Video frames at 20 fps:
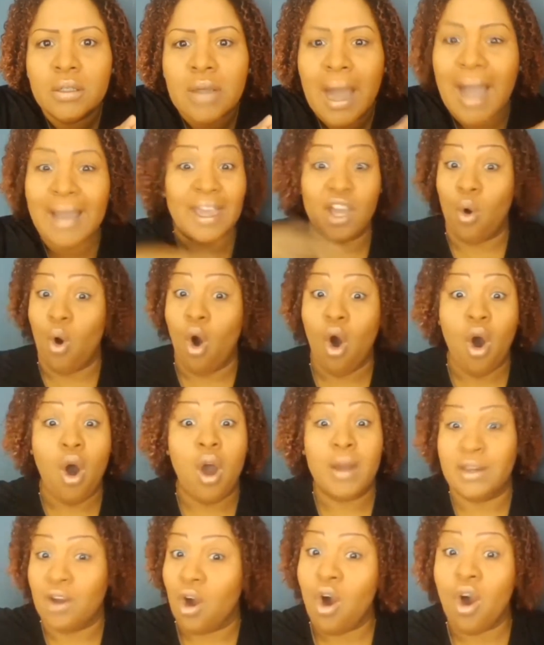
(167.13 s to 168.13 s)
I can go
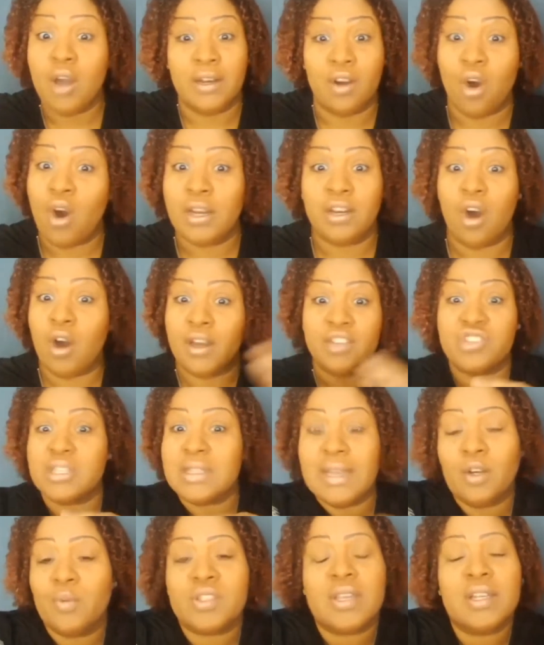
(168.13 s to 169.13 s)
on and on and on and on. It's just
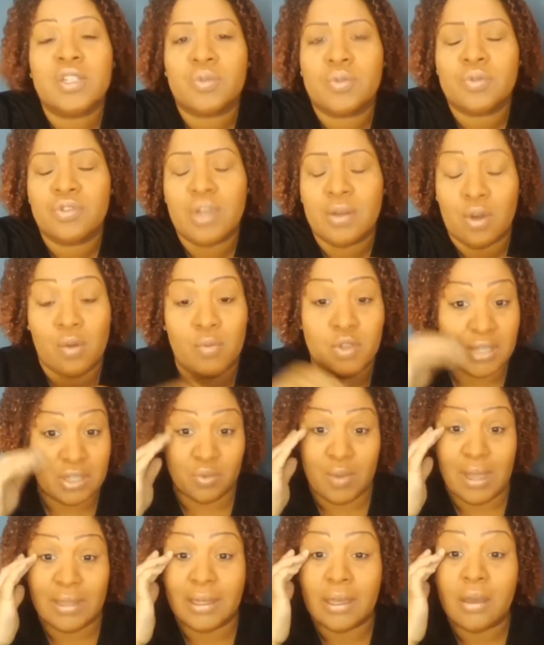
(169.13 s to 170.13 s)
not homosexual,
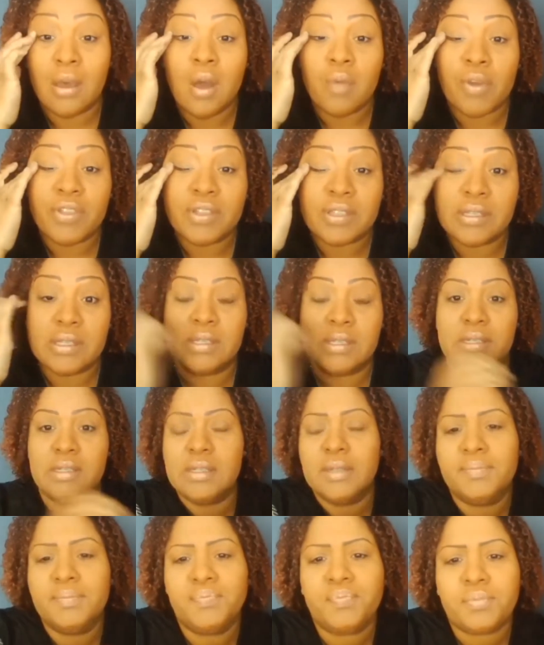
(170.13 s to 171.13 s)
homosexuality, brothers and
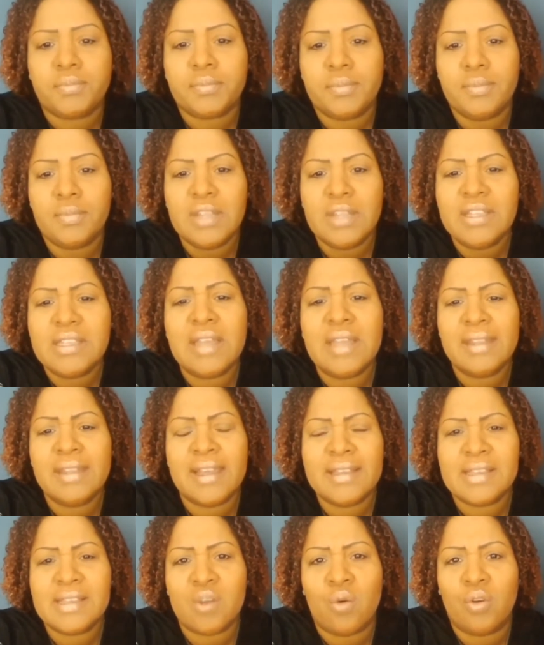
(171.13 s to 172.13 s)
sisters. There's a lot of
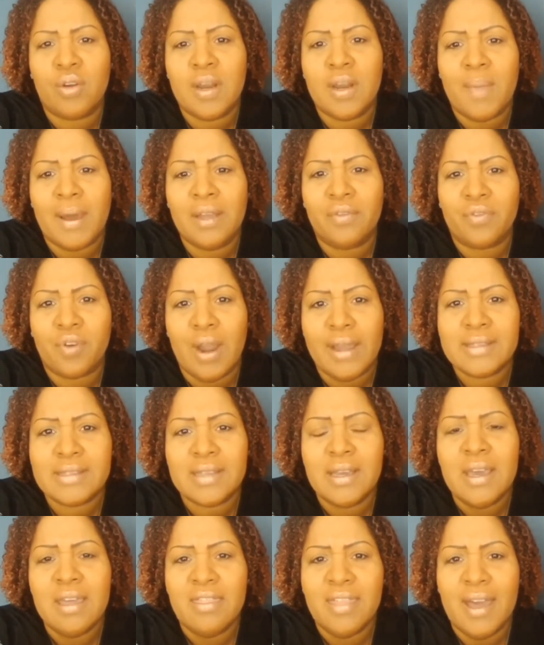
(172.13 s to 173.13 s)
things that's going on in the body of Christ
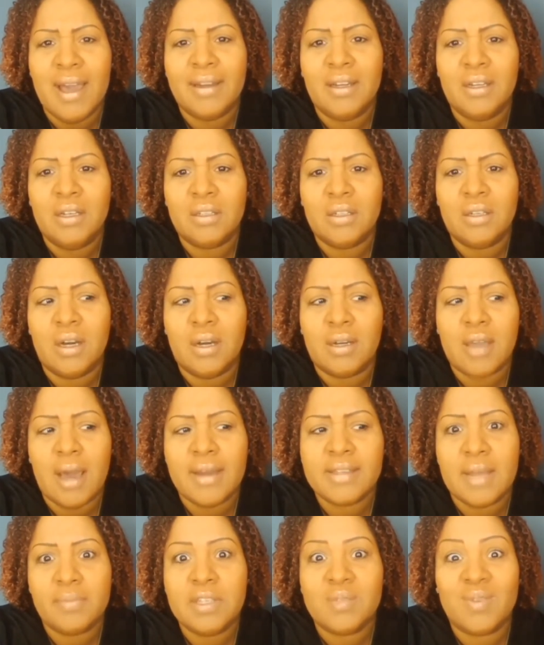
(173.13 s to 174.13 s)
that uh, God
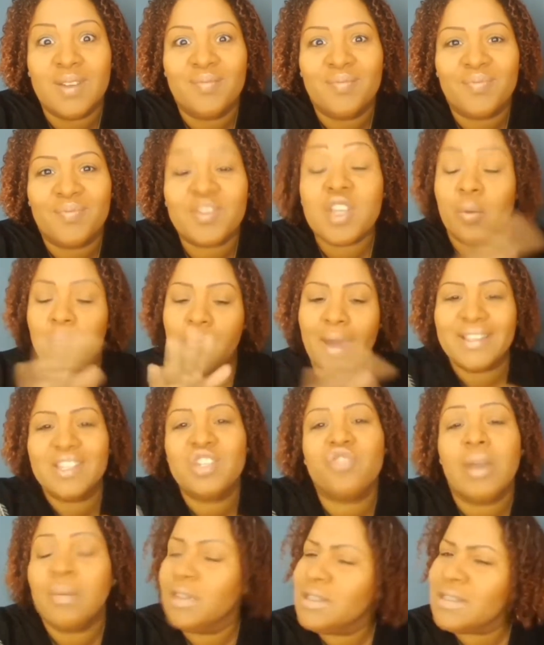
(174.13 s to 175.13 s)
is not pleased with. So back to the
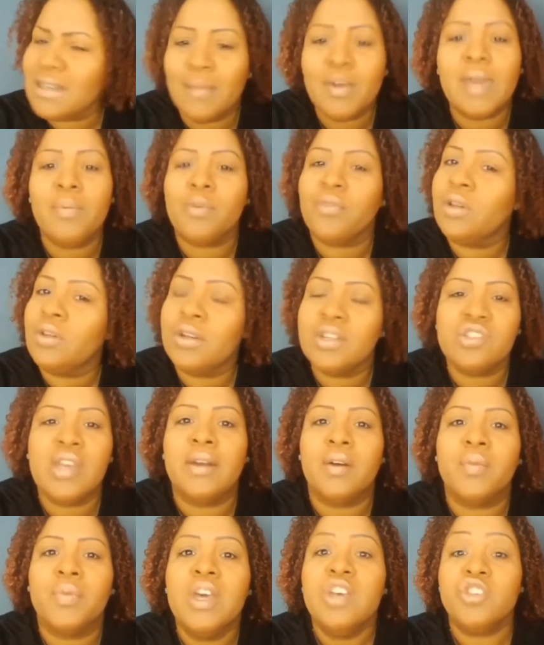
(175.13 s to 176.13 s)
dream. Listen, I'm gonna keep it real on this
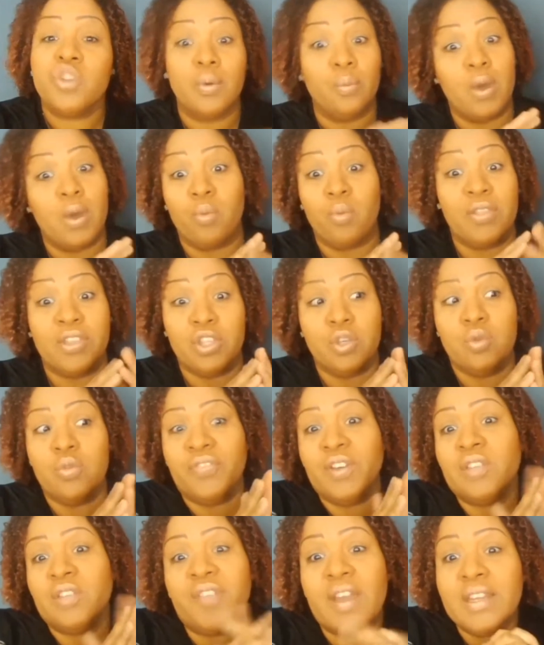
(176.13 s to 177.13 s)
channel. So wh whether you
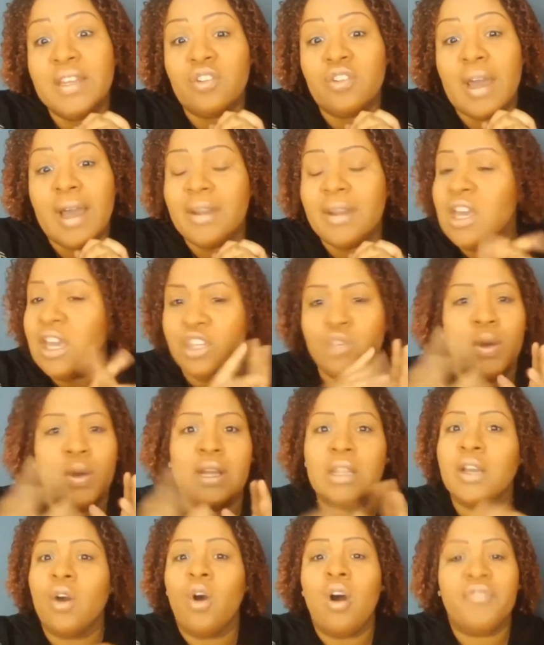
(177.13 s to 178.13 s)
feel offended or not, if you want to
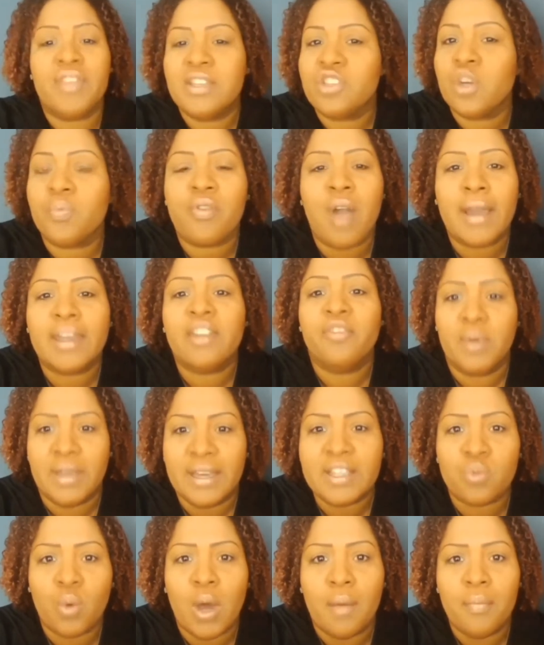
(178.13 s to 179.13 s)
click off, that's your prerogative. But
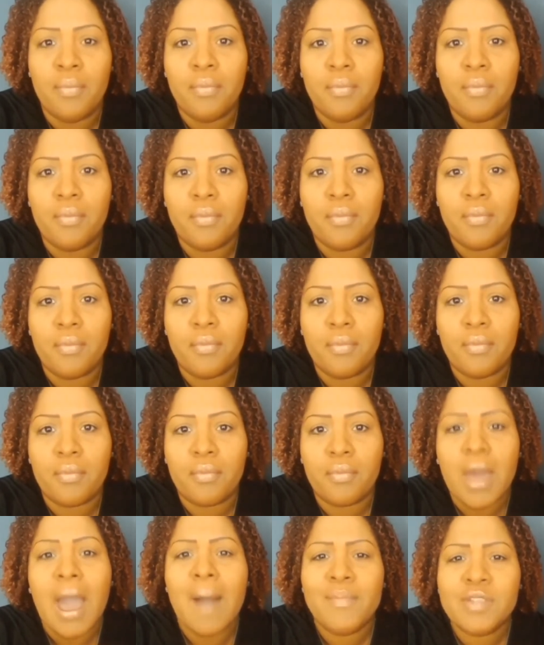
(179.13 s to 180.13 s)
guess what?
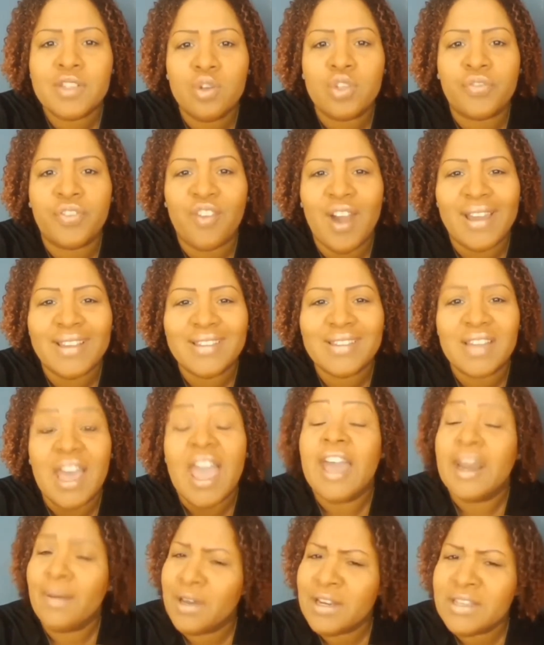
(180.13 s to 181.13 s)
I'm a soldier for Christ,
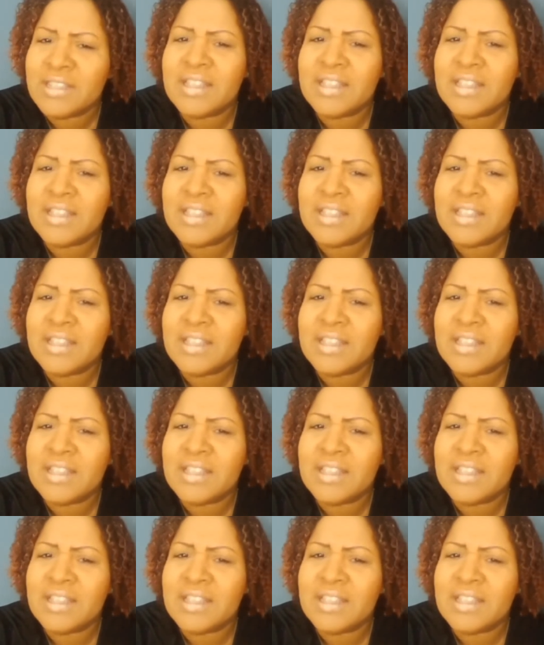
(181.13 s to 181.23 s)
and I'm gonna